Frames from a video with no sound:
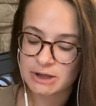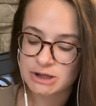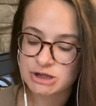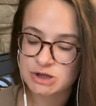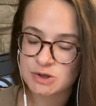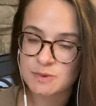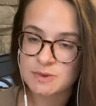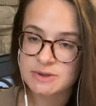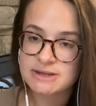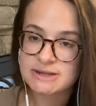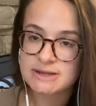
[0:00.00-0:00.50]

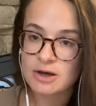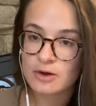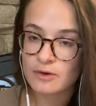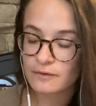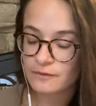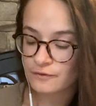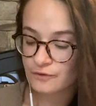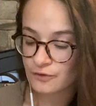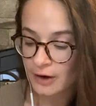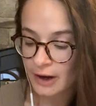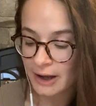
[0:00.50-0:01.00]
She was so
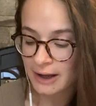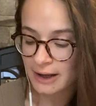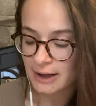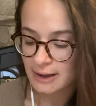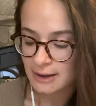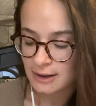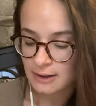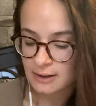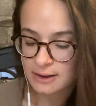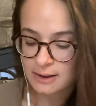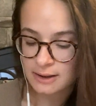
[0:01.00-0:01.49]

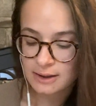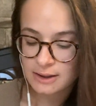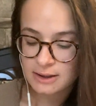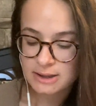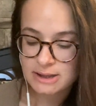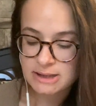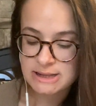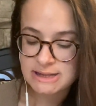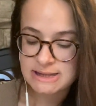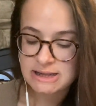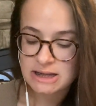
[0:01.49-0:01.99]
frightened
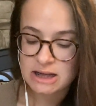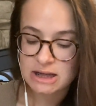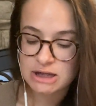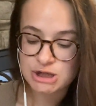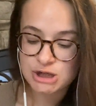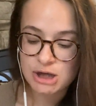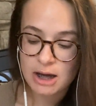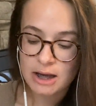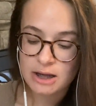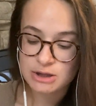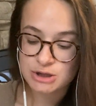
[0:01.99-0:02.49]
to see the
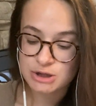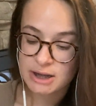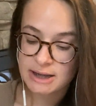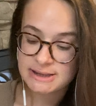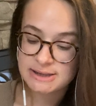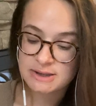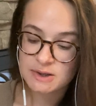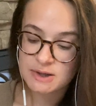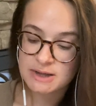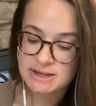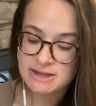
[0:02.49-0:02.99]
giant
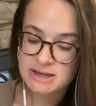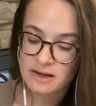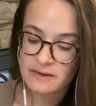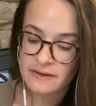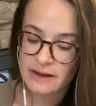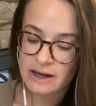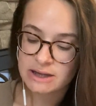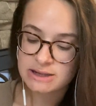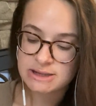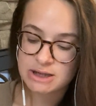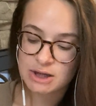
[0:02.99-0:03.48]
chasing her son
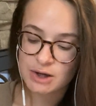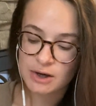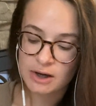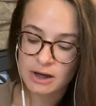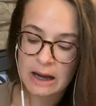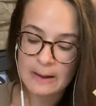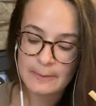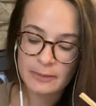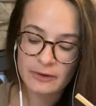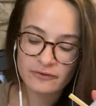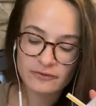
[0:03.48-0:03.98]
that it took her a
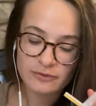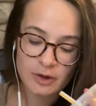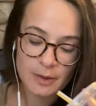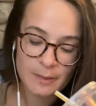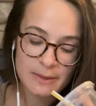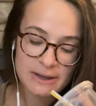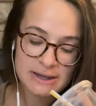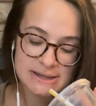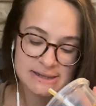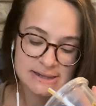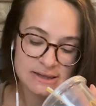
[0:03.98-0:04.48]
couple of
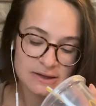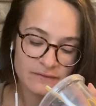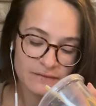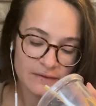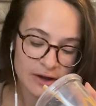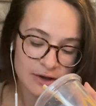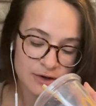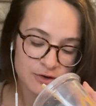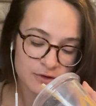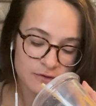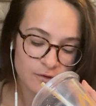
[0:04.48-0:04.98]
moments to
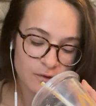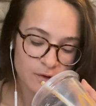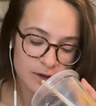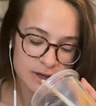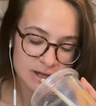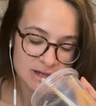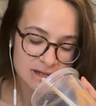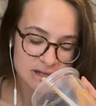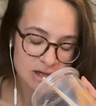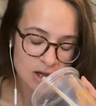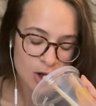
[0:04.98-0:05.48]
find her
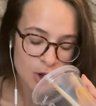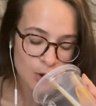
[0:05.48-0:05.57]
voice.